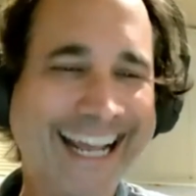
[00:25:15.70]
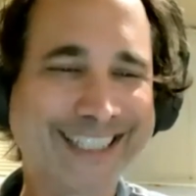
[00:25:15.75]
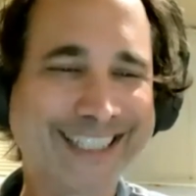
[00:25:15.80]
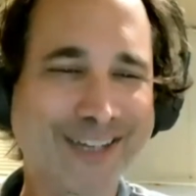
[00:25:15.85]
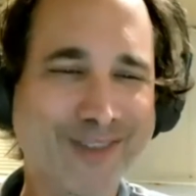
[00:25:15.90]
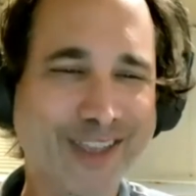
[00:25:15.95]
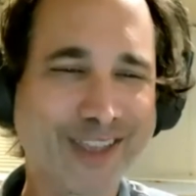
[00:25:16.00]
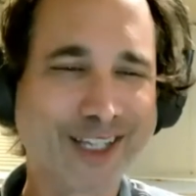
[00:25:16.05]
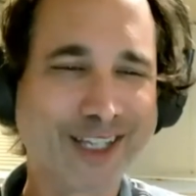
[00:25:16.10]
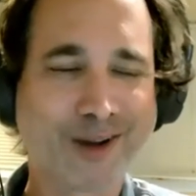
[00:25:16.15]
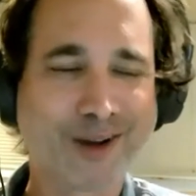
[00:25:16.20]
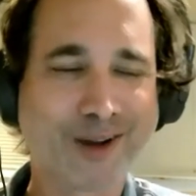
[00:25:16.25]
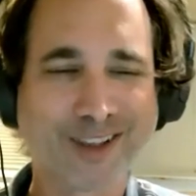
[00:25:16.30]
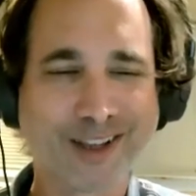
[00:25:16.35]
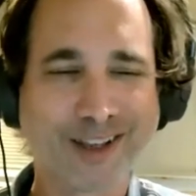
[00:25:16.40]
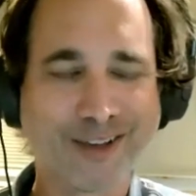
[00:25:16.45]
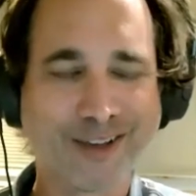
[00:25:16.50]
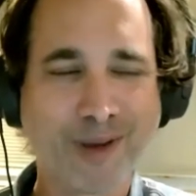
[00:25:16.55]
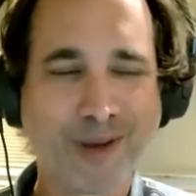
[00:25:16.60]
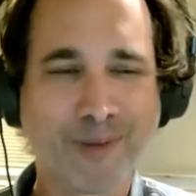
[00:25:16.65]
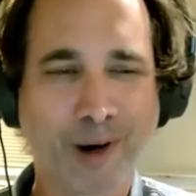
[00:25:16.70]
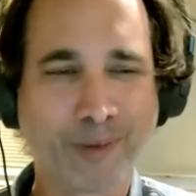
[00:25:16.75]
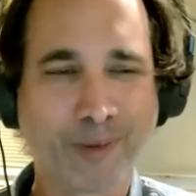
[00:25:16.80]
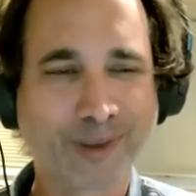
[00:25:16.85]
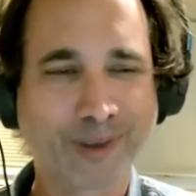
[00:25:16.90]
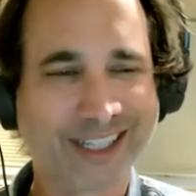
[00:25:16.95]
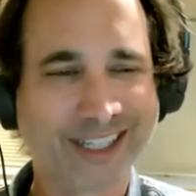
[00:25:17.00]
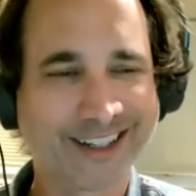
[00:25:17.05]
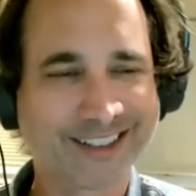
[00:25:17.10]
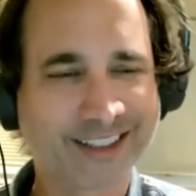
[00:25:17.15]
in some of these re-
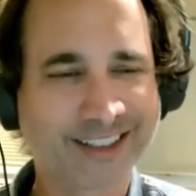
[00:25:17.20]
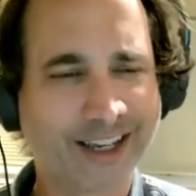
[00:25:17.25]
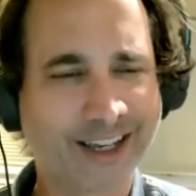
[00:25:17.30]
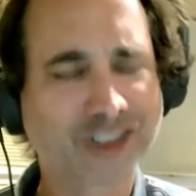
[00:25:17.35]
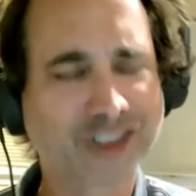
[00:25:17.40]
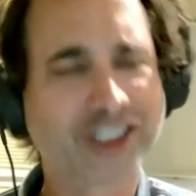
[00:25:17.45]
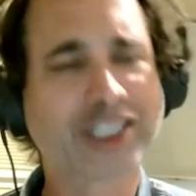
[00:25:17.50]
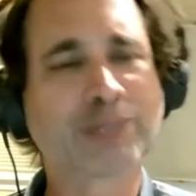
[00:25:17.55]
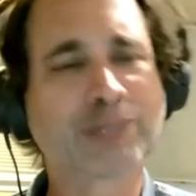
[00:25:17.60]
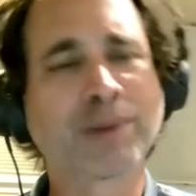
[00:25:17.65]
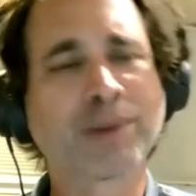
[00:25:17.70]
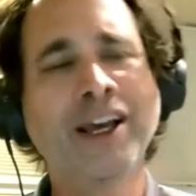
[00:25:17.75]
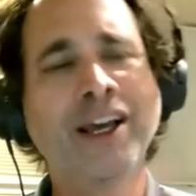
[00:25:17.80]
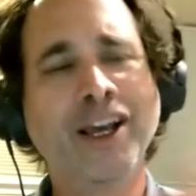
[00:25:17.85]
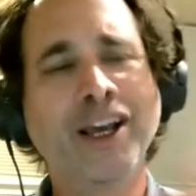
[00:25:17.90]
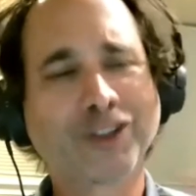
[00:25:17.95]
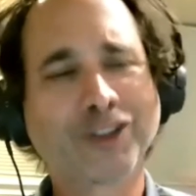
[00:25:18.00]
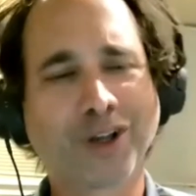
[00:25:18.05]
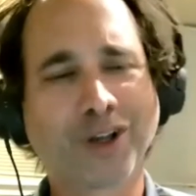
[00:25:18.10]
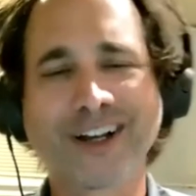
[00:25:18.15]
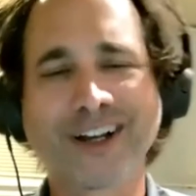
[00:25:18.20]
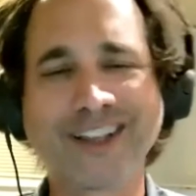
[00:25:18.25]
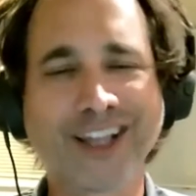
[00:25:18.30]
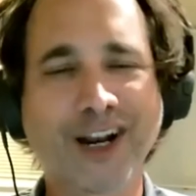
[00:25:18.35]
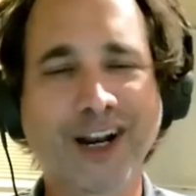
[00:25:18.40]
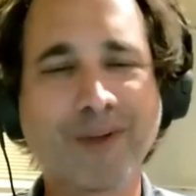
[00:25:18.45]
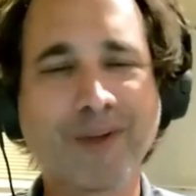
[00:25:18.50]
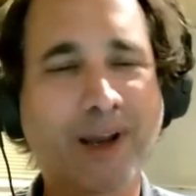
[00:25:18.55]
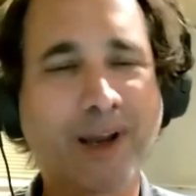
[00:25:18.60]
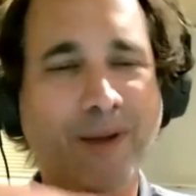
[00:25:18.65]
repurposing discussions. But talk a
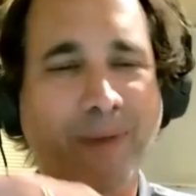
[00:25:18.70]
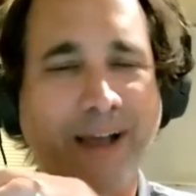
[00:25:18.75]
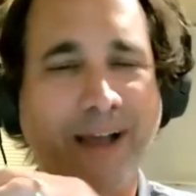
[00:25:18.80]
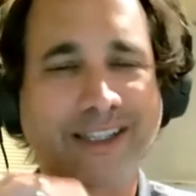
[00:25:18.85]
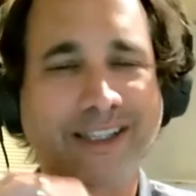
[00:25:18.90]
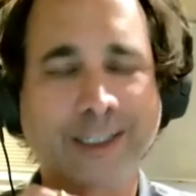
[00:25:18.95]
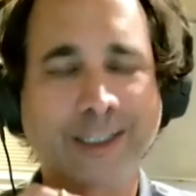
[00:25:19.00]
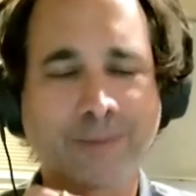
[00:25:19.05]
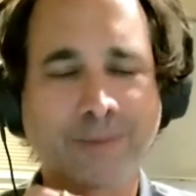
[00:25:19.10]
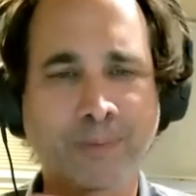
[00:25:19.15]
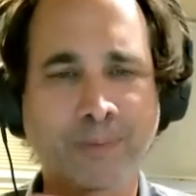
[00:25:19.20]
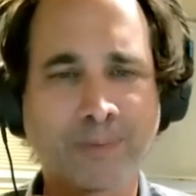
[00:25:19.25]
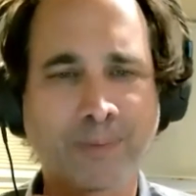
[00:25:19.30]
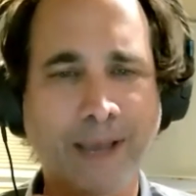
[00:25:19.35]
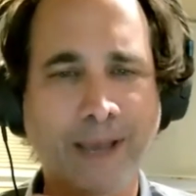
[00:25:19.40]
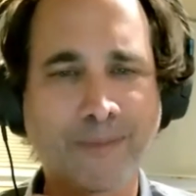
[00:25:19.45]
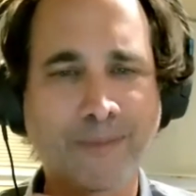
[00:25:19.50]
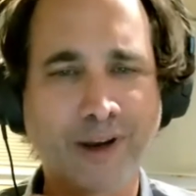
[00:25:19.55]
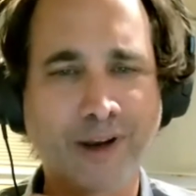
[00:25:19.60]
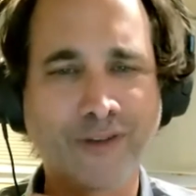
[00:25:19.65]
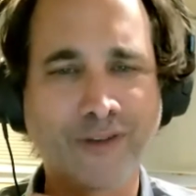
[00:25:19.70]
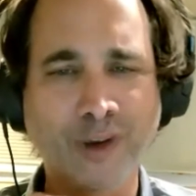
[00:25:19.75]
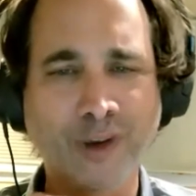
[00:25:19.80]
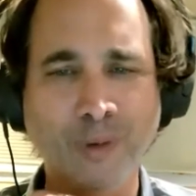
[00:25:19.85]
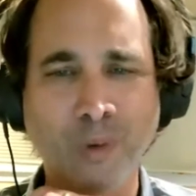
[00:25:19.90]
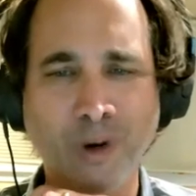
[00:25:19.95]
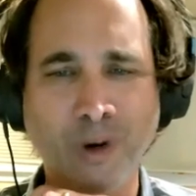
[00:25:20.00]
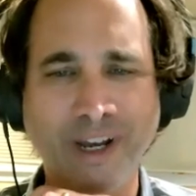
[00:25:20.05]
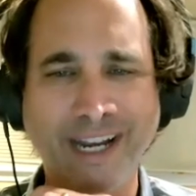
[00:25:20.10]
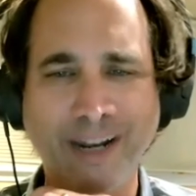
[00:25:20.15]
little bit about this paper, if you
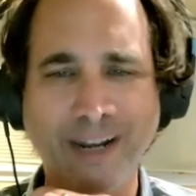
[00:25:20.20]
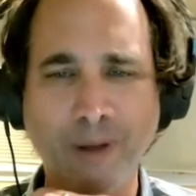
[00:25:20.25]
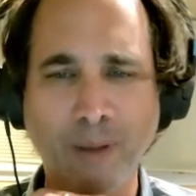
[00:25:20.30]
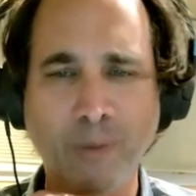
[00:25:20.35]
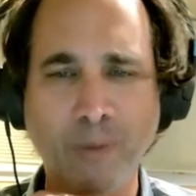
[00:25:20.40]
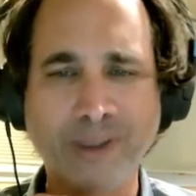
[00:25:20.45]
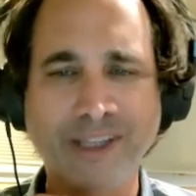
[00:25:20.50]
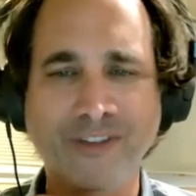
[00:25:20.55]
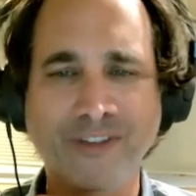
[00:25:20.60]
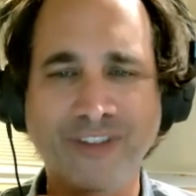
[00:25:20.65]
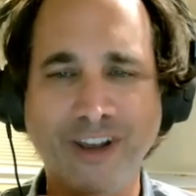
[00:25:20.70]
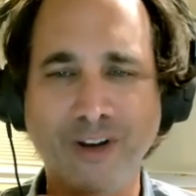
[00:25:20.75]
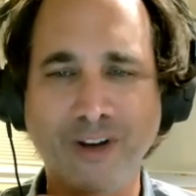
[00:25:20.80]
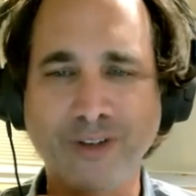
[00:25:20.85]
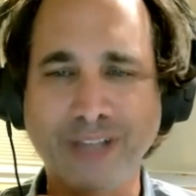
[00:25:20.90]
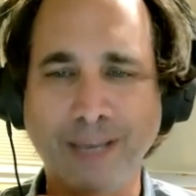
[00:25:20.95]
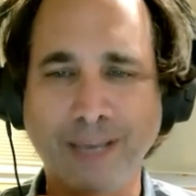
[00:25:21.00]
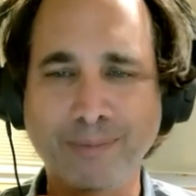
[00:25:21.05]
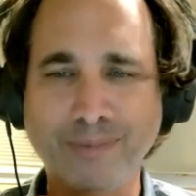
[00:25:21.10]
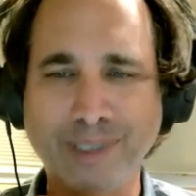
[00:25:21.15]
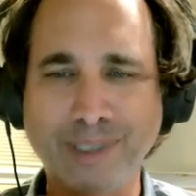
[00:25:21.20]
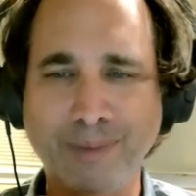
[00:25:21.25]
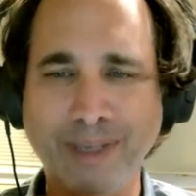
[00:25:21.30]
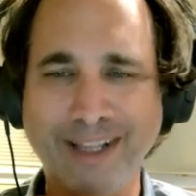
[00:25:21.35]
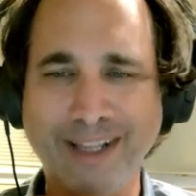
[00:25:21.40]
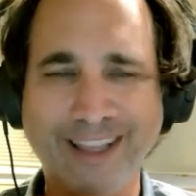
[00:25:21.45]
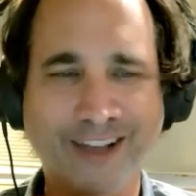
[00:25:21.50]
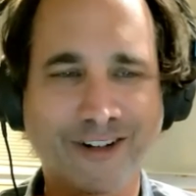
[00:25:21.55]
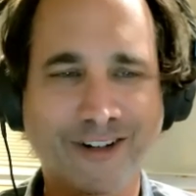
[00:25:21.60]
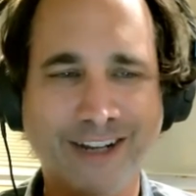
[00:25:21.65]
would, and, and what the phenotype
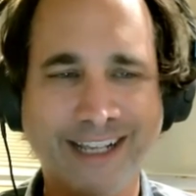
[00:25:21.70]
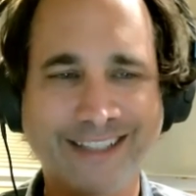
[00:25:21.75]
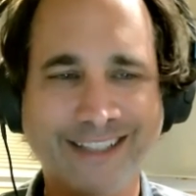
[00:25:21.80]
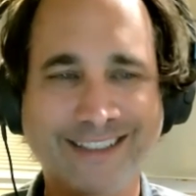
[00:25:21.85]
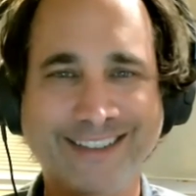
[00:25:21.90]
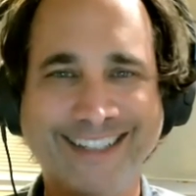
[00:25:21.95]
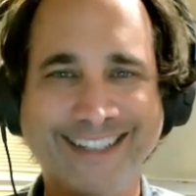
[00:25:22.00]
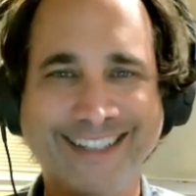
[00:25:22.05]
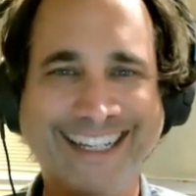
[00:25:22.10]
simulator is.